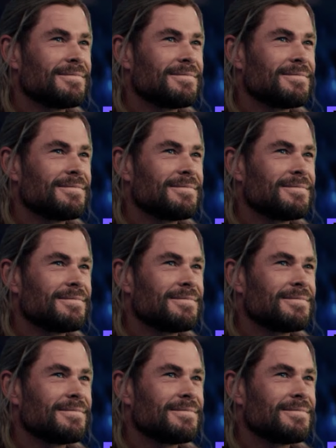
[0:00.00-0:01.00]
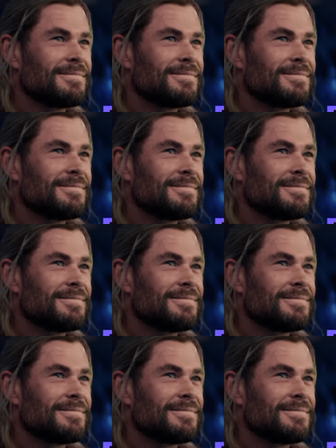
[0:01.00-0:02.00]

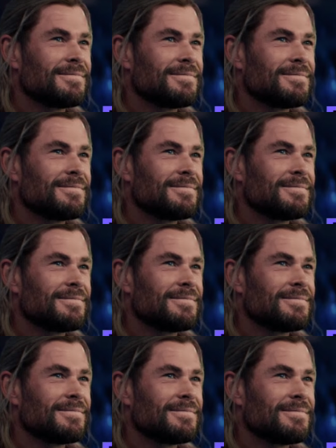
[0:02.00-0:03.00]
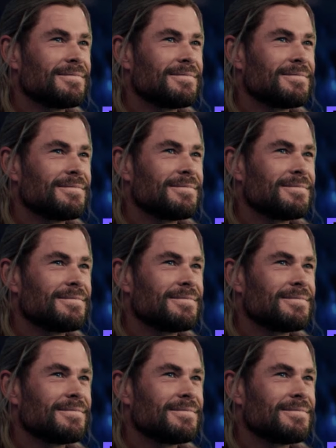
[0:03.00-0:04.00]

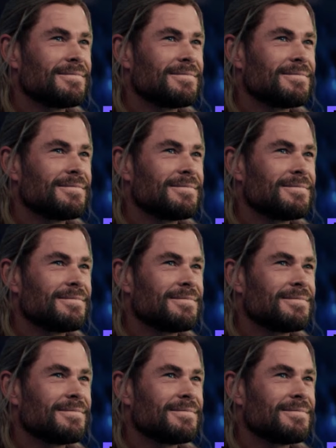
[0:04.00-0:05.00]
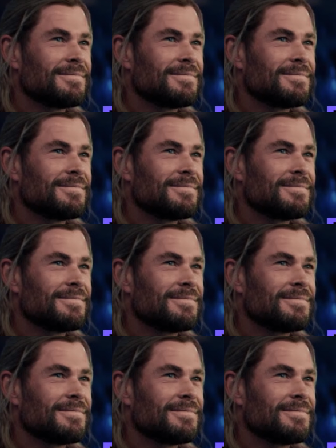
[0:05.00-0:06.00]

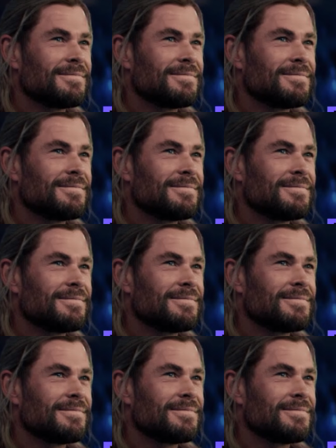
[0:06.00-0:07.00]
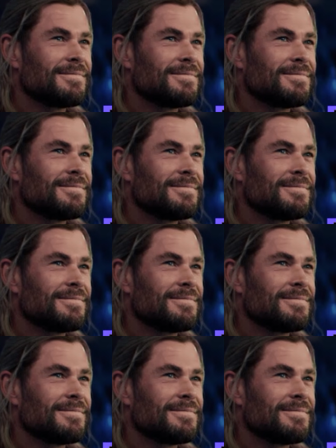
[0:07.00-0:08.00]
[no speech]